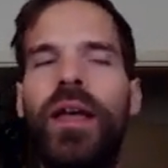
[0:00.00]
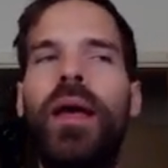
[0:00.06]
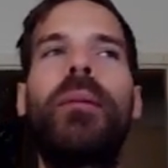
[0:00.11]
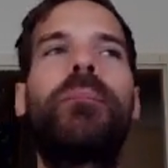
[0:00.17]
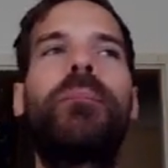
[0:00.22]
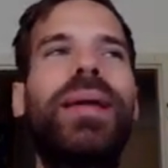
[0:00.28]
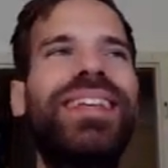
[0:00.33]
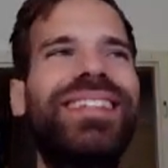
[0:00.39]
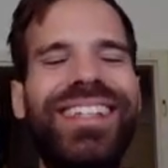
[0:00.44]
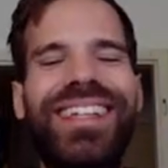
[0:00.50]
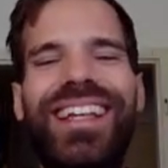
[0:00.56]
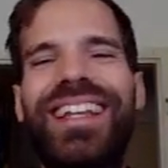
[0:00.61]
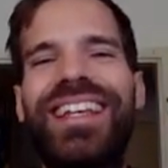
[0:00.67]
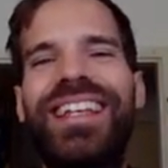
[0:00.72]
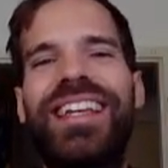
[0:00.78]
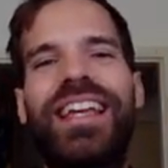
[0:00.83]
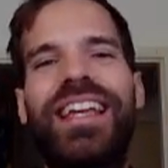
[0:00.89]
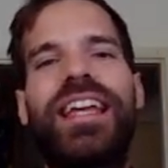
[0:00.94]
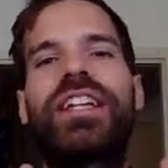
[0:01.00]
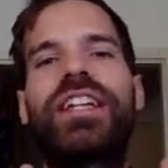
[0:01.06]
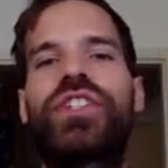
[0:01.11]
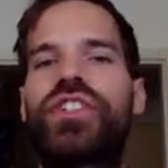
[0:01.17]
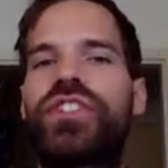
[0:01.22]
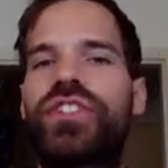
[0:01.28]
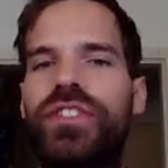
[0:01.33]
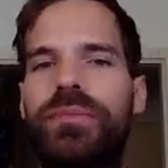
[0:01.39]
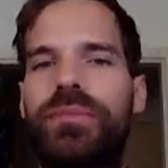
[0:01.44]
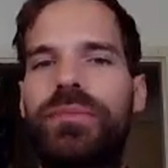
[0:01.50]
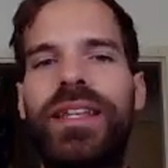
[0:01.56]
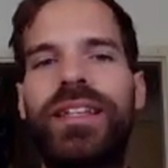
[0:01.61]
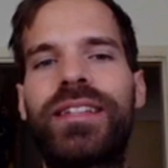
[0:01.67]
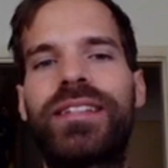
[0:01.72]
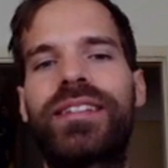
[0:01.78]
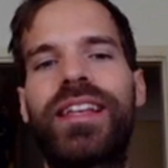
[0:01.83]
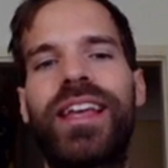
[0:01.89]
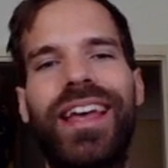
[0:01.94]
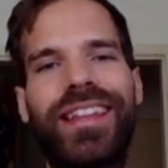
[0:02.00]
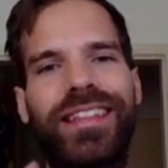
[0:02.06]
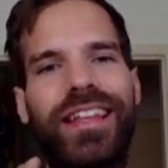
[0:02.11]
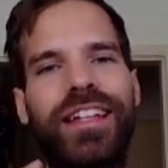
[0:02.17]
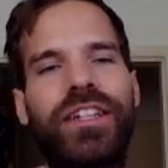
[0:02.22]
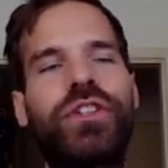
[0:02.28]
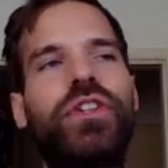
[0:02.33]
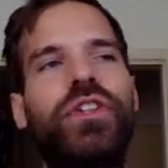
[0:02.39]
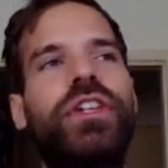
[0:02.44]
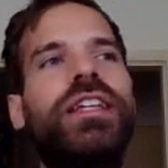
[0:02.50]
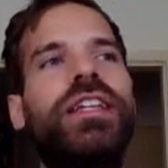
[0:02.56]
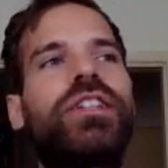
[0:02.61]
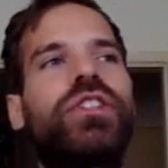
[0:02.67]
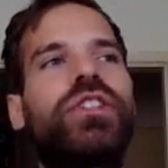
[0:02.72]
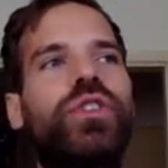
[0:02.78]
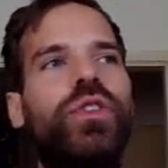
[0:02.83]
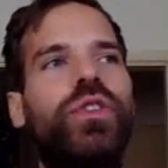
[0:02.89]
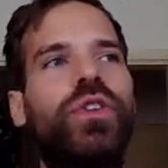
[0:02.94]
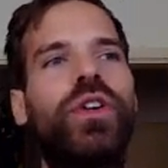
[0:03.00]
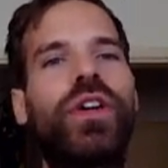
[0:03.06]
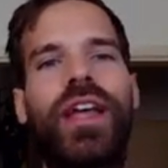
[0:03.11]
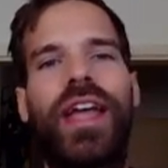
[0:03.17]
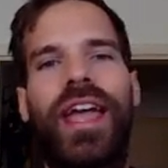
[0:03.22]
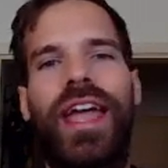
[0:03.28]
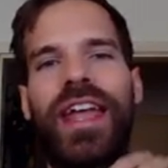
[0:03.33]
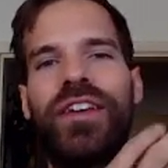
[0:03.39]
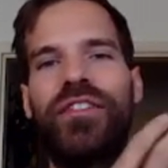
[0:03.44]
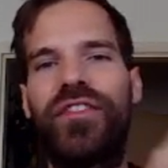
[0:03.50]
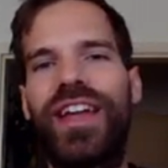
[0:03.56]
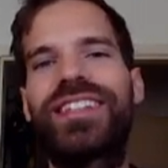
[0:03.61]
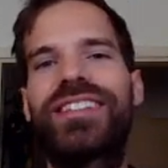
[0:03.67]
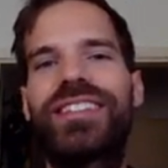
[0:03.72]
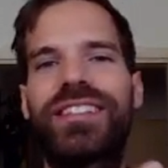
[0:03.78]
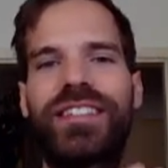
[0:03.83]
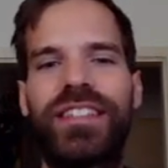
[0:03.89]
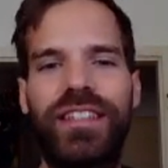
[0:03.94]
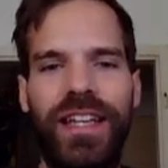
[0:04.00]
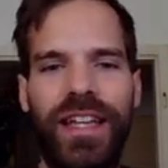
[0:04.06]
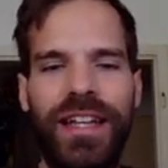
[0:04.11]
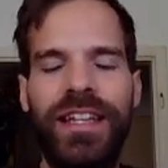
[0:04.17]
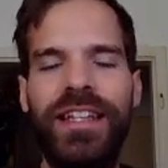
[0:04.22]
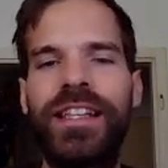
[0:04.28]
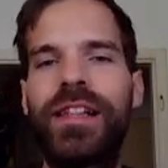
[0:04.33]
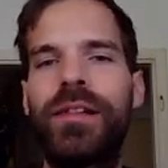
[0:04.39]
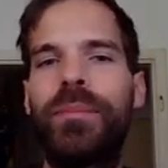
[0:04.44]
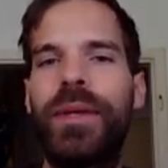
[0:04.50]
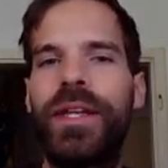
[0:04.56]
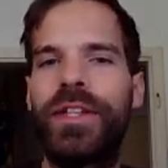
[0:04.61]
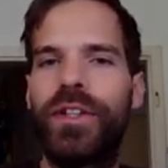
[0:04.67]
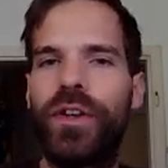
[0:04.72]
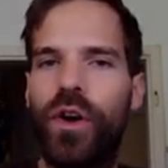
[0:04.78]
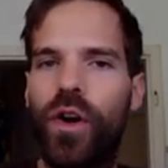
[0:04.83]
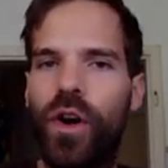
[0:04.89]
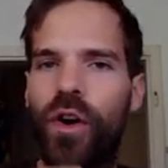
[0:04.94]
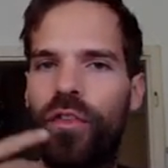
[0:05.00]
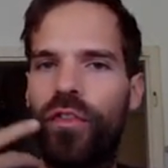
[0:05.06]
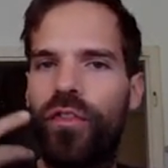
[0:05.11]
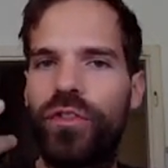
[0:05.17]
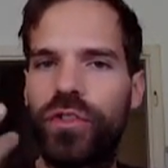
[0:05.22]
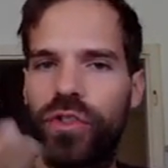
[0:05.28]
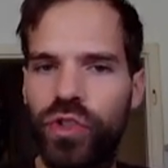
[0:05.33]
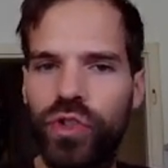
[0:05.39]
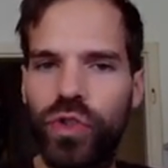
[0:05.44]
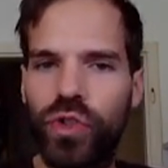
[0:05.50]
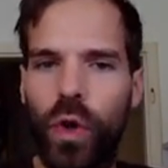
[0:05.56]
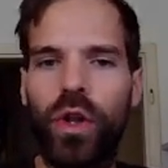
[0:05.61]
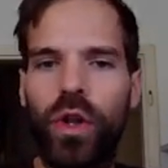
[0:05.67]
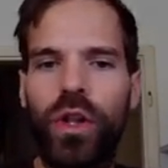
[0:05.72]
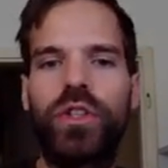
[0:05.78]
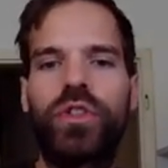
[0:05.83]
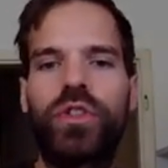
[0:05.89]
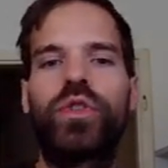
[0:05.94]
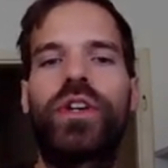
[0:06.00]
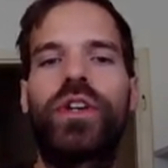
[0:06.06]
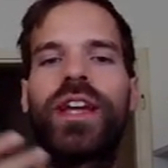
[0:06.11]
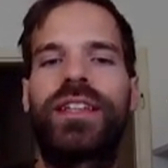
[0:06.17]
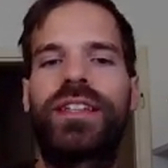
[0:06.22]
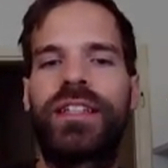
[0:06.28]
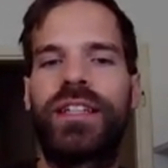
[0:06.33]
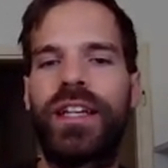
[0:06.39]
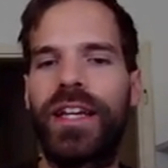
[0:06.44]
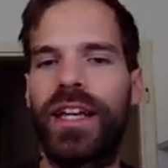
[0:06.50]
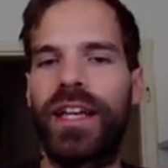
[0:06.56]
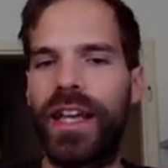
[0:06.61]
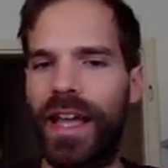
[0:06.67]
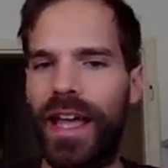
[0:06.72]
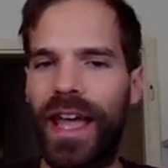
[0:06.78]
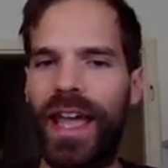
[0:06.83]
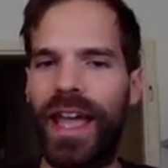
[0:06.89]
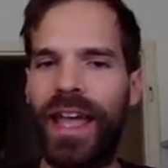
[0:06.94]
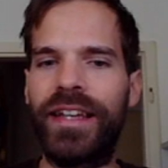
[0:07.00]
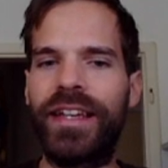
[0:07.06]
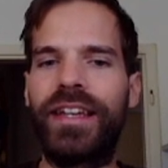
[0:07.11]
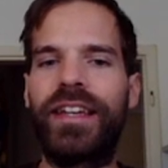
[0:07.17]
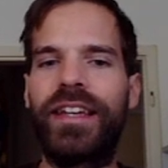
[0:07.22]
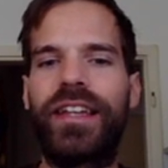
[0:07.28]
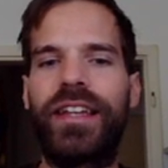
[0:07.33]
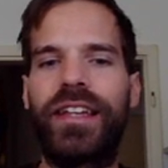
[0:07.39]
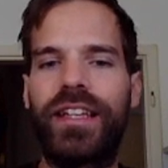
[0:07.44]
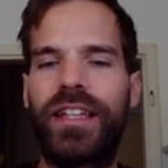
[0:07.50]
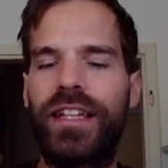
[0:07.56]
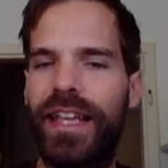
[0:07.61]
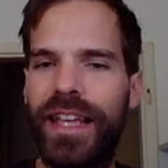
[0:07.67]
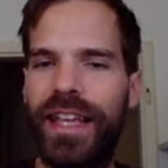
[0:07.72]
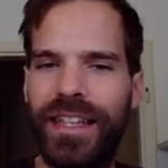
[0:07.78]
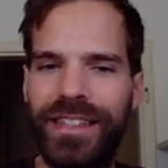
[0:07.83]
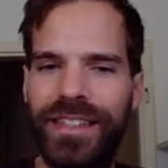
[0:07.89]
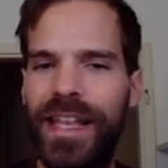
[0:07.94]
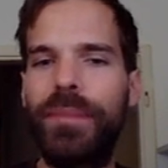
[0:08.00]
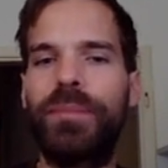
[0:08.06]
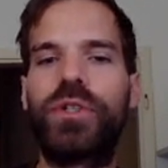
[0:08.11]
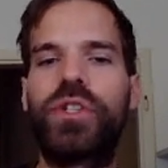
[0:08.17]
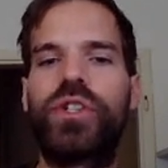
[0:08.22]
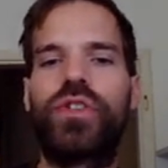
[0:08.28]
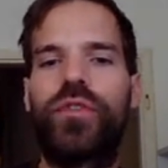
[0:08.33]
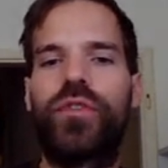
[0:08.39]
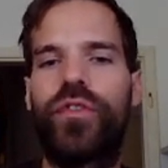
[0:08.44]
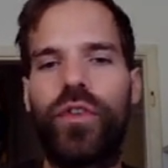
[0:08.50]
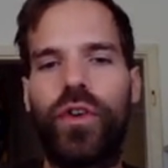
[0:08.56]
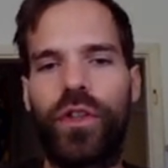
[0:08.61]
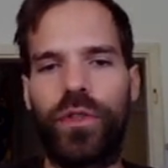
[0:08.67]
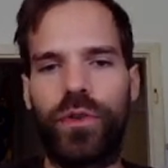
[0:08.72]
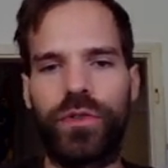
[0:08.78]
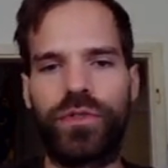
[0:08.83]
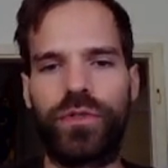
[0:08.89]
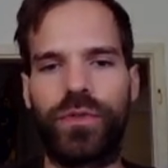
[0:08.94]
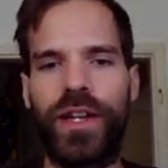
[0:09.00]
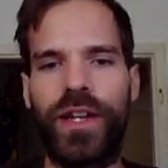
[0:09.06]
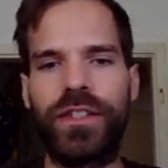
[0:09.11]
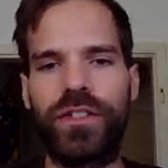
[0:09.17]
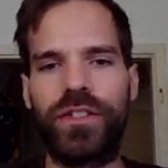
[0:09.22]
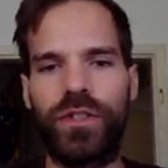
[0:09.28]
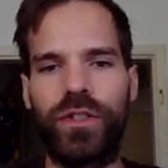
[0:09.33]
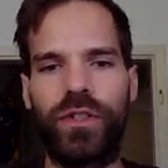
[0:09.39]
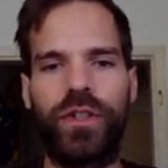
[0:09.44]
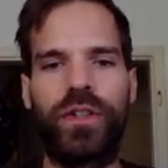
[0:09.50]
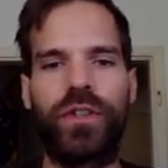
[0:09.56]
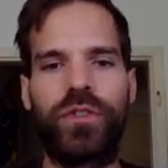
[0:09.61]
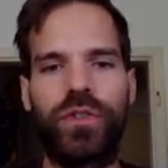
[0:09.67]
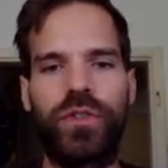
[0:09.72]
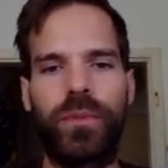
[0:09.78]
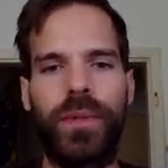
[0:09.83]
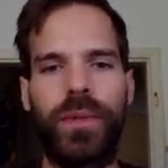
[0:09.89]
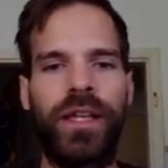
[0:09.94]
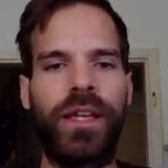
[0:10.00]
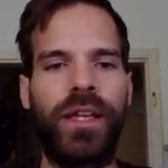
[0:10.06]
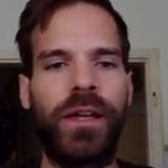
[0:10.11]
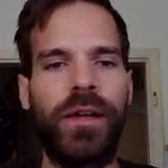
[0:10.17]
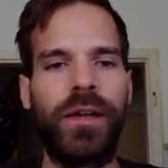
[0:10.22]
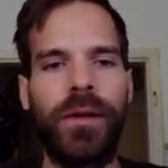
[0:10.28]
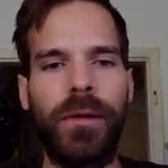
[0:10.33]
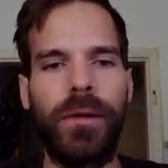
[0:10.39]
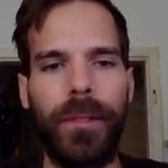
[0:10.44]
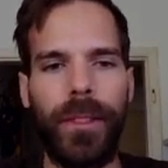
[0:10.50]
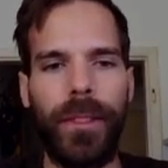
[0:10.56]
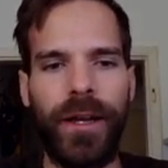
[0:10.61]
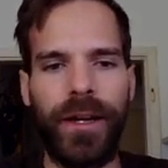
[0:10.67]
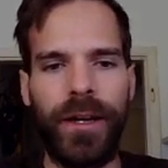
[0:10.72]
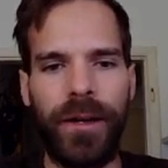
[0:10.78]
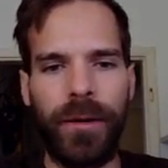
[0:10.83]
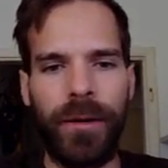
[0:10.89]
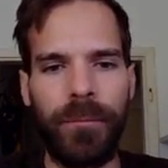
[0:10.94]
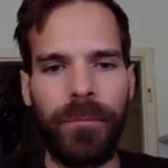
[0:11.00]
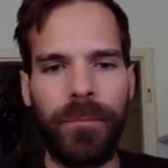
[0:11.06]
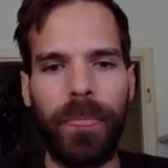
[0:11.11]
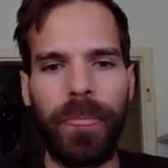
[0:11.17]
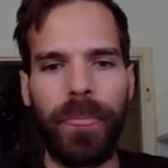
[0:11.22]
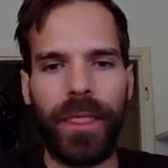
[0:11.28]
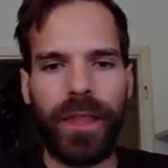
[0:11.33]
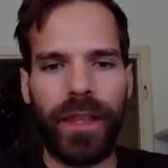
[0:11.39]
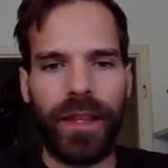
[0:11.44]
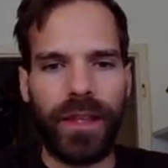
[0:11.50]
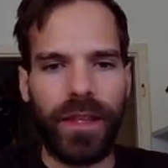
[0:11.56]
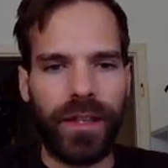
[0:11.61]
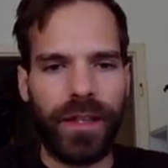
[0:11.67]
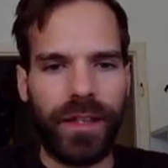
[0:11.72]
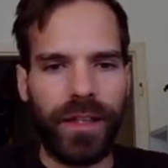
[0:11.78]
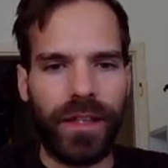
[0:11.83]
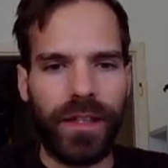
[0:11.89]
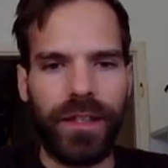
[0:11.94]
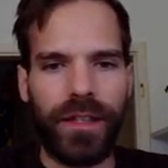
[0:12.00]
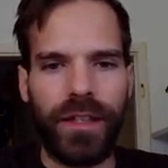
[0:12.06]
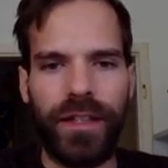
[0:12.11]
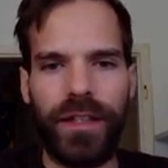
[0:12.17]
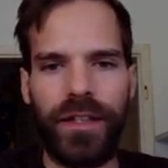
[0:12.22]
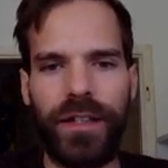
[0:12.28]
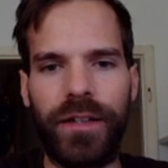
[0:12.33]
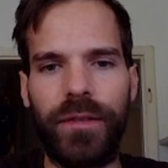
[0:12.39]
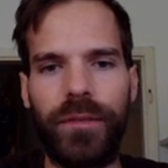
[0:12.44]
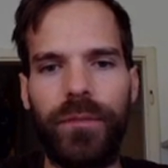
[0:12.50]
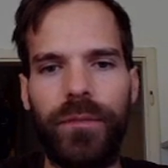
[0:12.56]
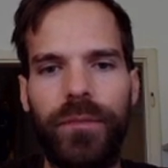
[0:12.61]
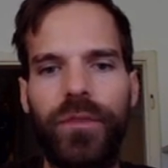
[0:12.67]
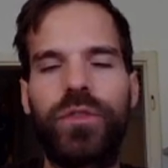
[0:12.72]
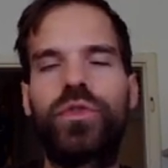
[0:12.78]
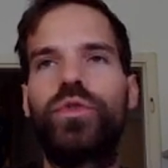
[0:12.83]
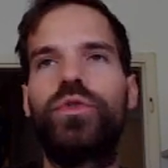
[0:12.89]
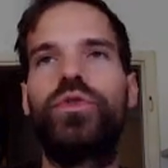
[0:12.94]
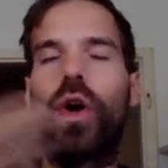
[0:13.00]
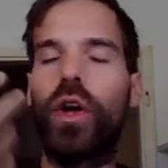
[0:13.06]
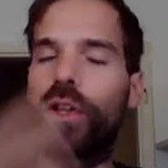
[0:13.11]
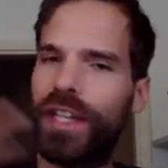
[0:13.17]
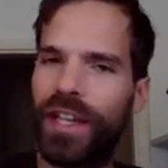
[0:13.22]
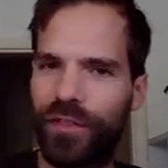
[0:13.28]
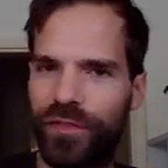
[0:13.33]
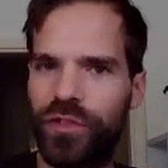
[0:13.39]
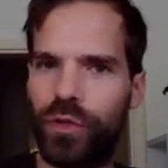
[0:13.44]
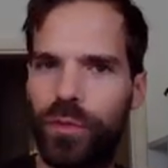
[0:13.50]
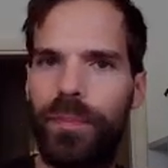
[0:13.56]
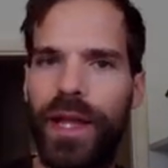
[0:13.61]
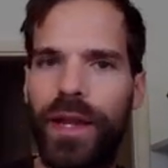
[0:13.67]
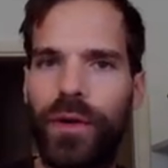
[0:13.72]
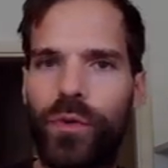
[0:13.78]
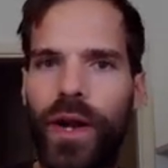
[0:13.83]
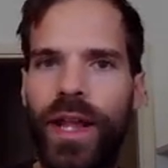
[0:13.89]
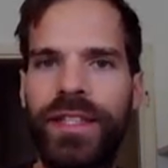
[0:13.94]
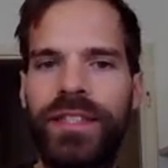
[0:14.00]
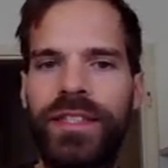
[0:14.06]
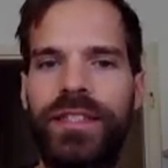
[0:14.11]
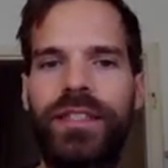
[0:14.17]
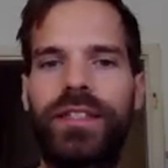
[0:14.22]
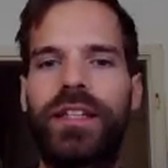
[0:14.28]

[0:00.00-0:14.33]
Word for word: Basically, it just means that you need to invest a little bit of SOL to get an exception for those rents, so to be um, uh, to not have to pay rent.